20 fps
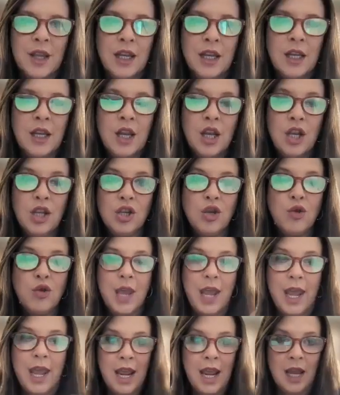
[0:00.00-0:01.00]
that you
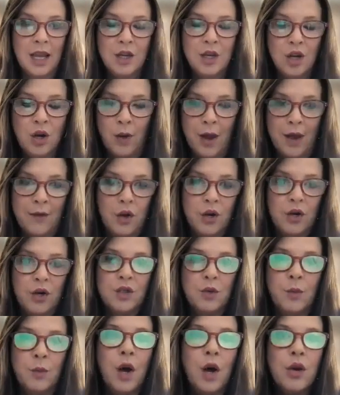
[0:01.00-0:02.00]
don't have a
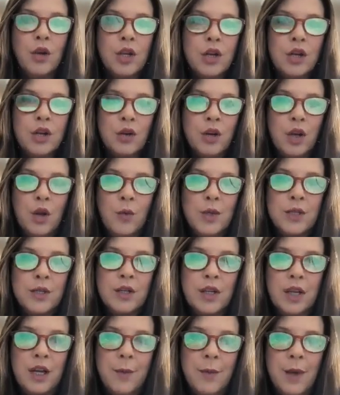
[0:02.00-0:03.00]
crystal ball. You don't know what's
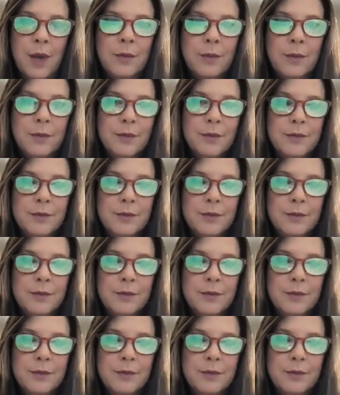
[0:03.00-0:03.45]
going to come up.